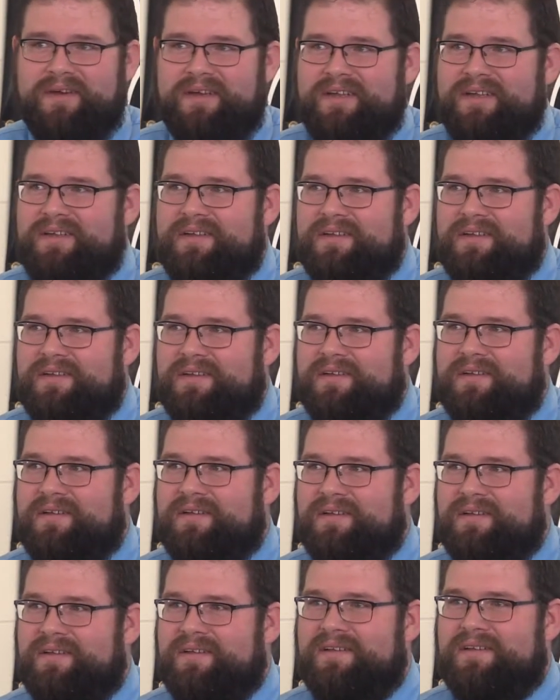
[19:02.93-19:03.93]
Right, yeah,
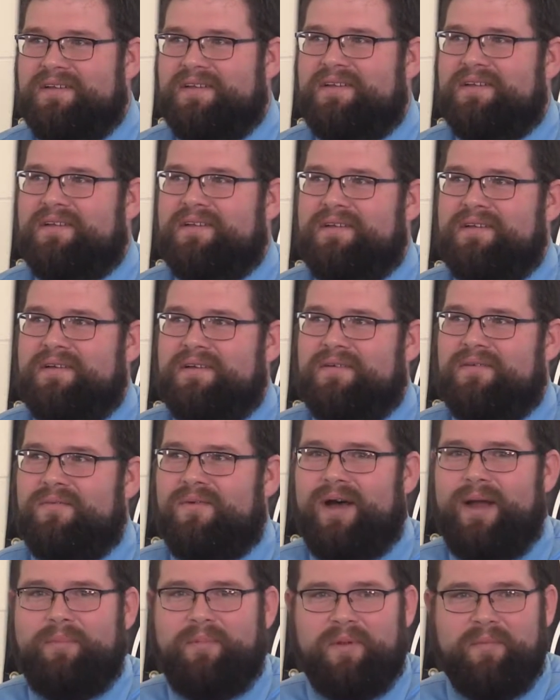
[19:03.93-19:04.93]
It is. Real quick.
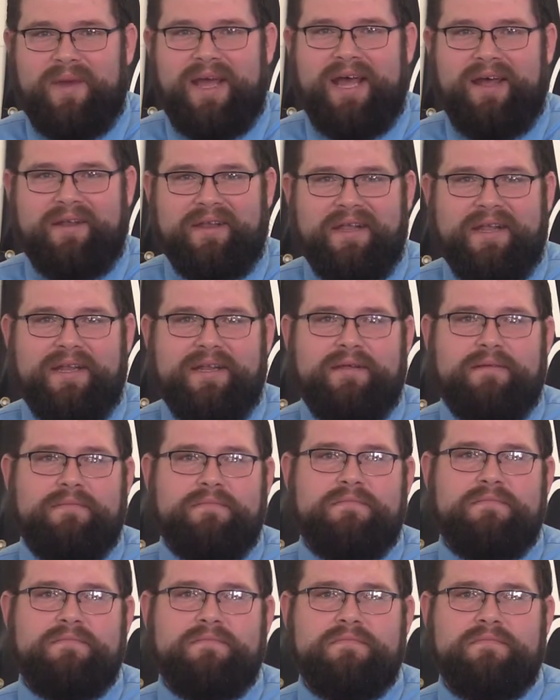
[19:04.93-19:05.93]
Wiped them out, didn't it?